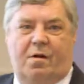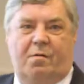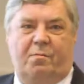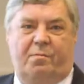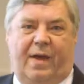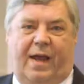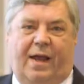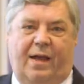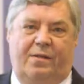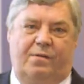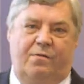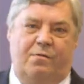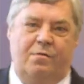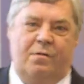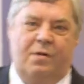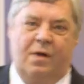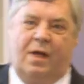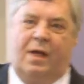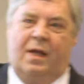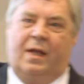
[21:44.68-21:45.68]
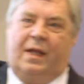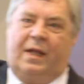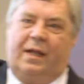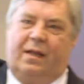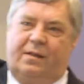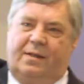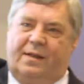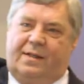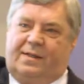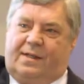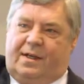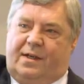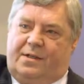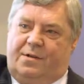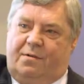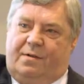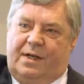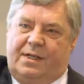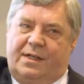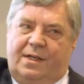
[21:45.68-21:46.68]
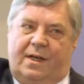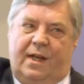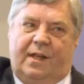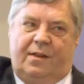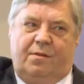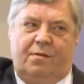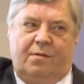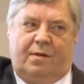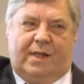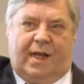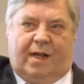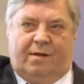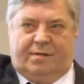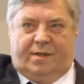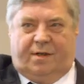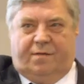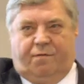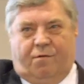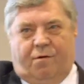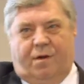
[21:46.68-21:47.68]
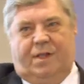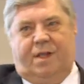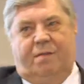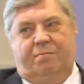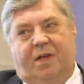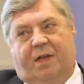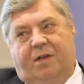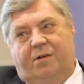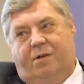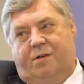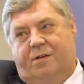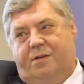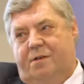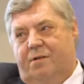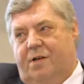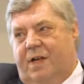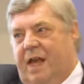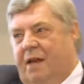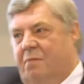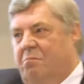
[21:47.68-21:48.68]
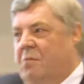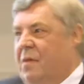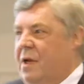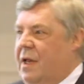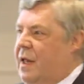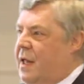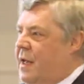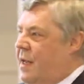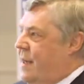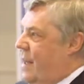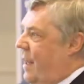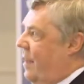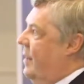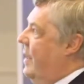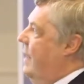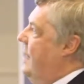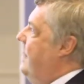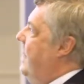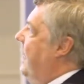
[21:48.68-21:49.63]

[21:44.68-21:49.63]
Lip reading: compare to the situation in 2014, because you can at least